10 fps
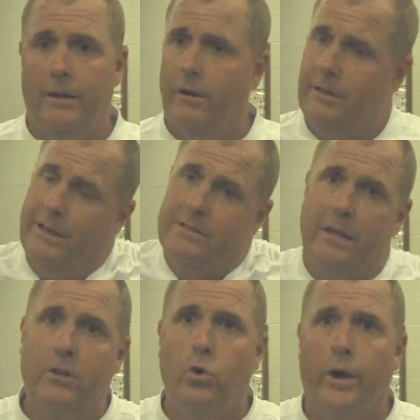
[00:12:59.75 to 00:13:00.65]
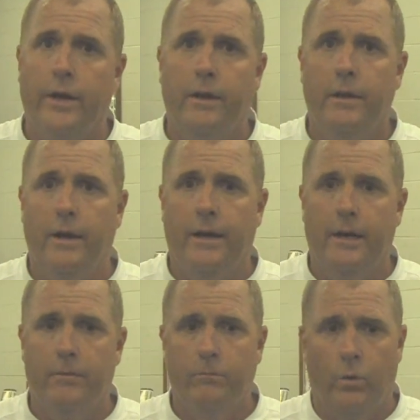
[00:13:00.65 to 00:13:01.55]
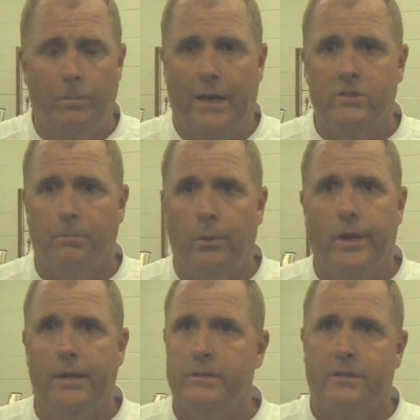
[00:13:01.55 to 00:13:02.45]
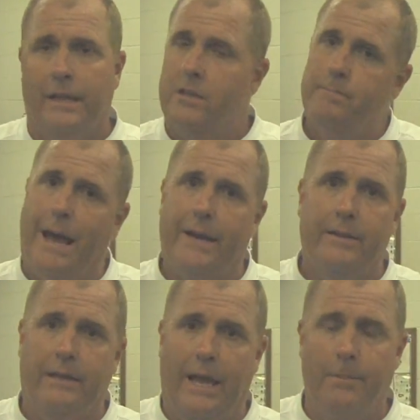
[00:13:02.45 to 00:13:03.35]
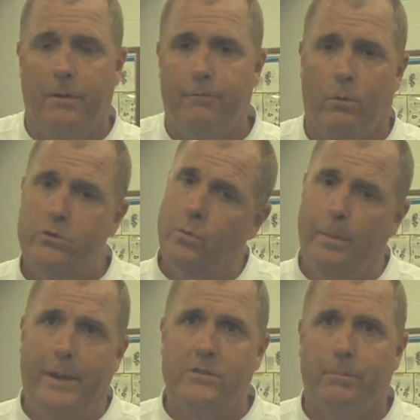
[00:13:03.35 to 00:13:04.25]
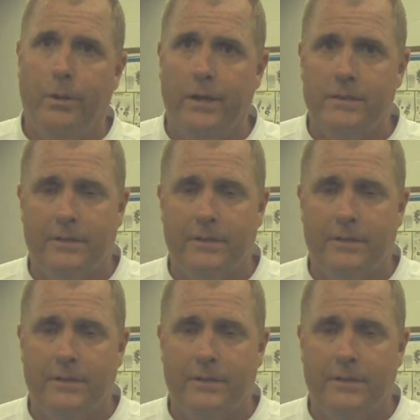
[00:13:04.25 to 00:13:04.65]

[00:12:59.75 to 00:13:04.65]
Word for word: and, our kids didn't quit. Um, we made some plays to get us back in the game. Unfortunately, we made some plays